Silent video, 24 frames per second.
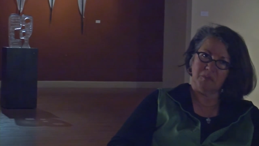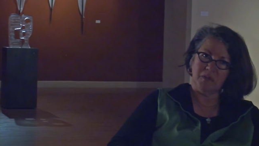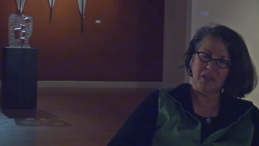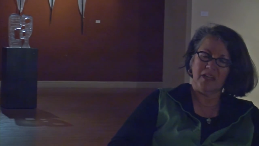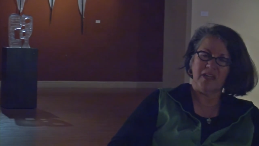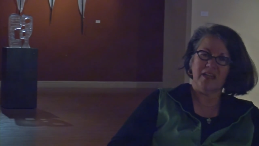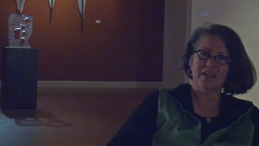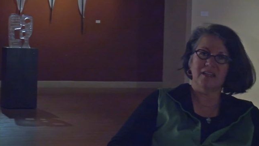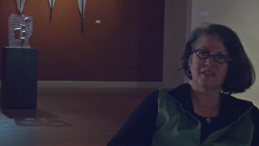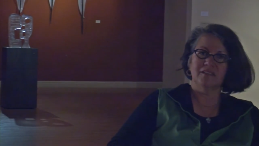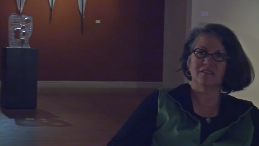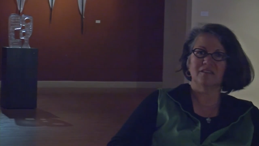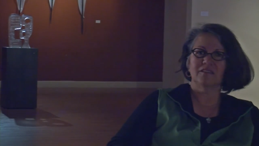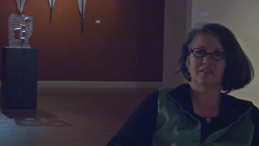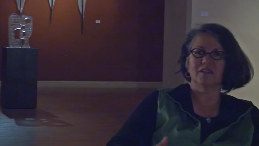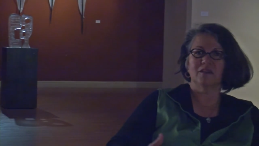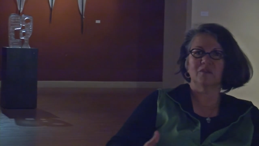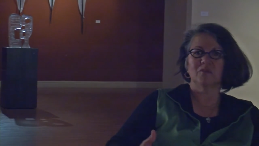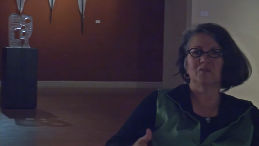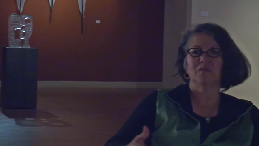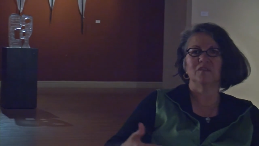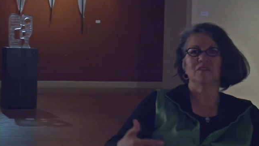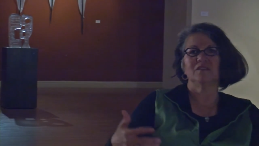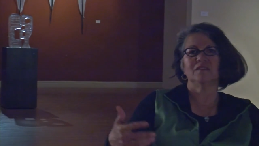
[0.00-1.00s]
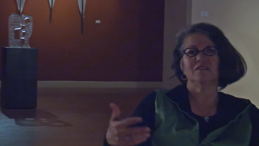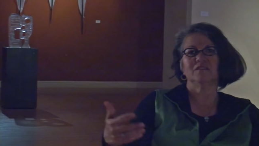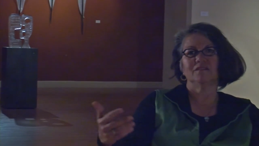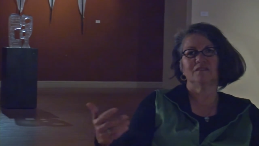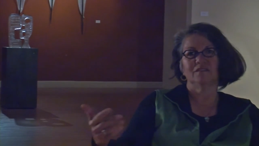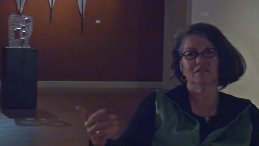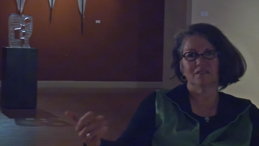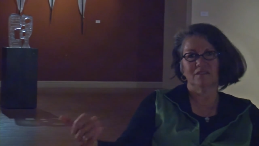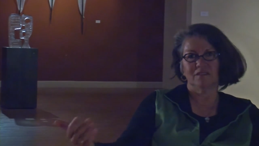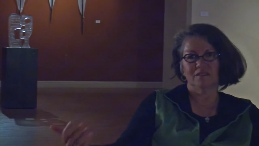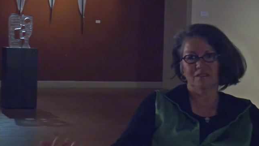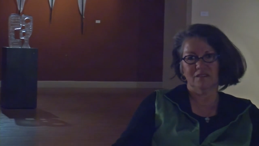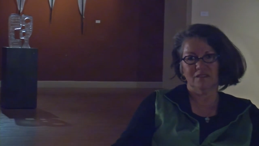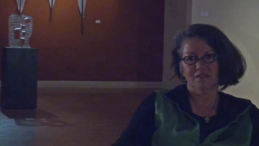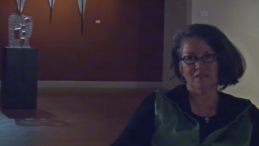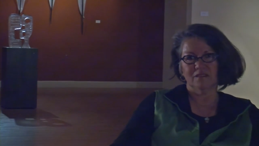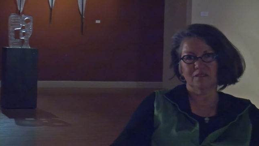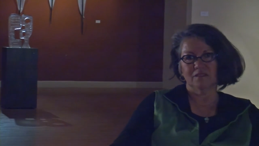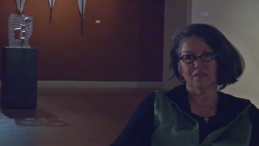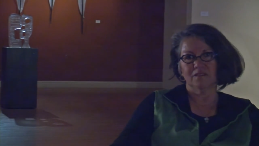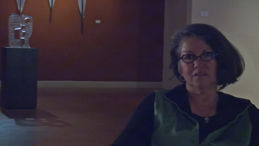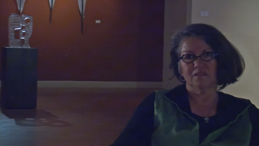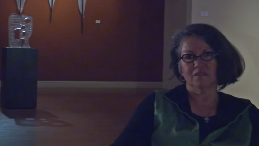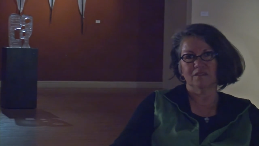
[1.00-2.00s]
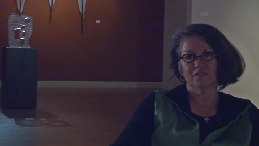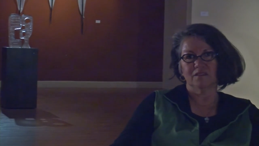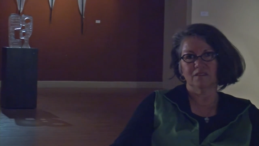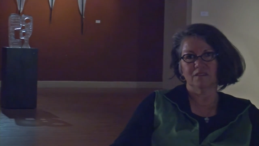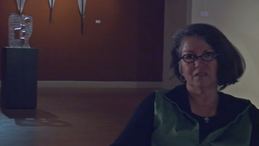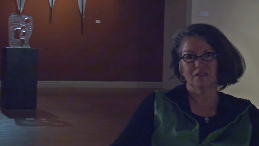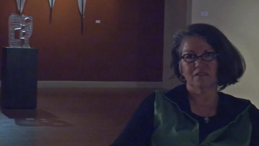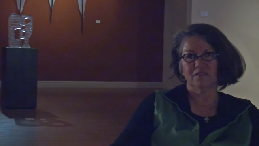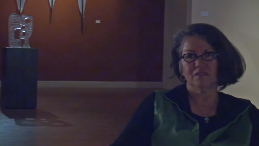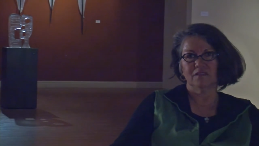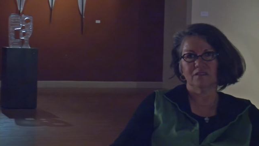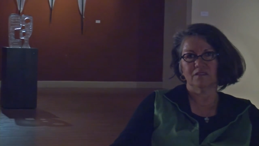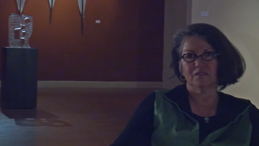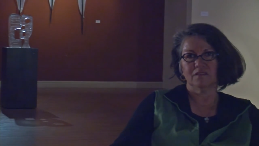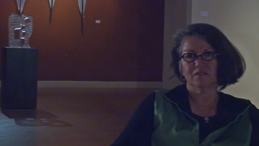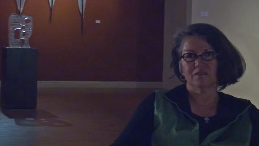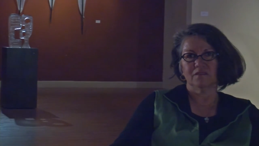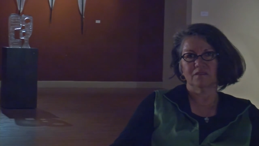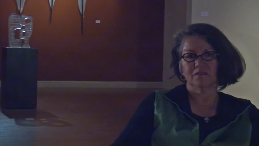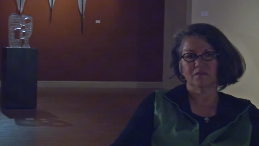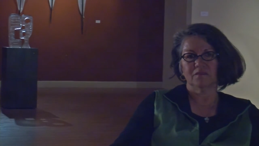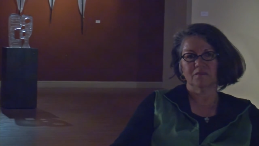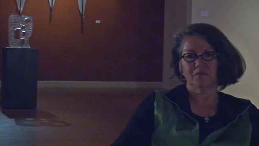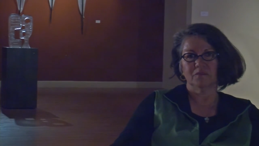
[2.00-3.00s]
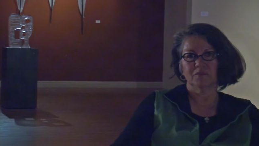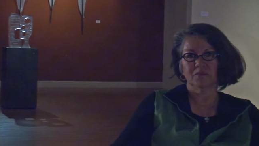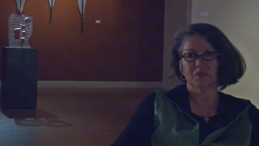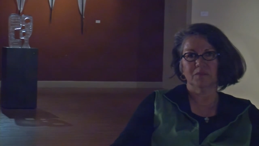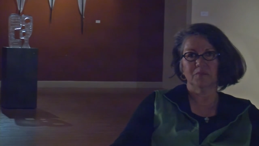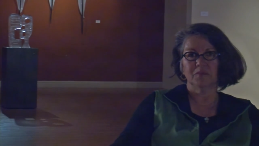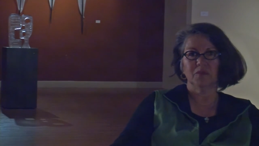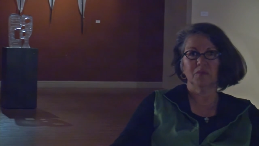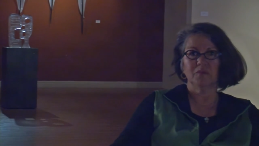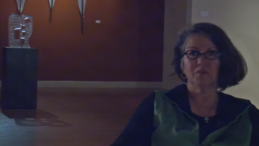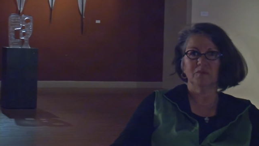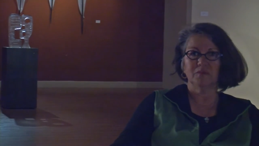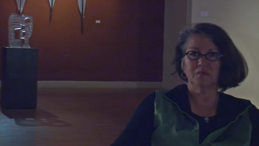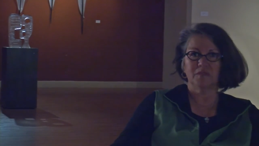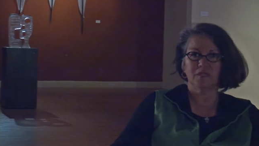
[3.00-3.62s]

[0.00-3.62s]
plant that witnesses these people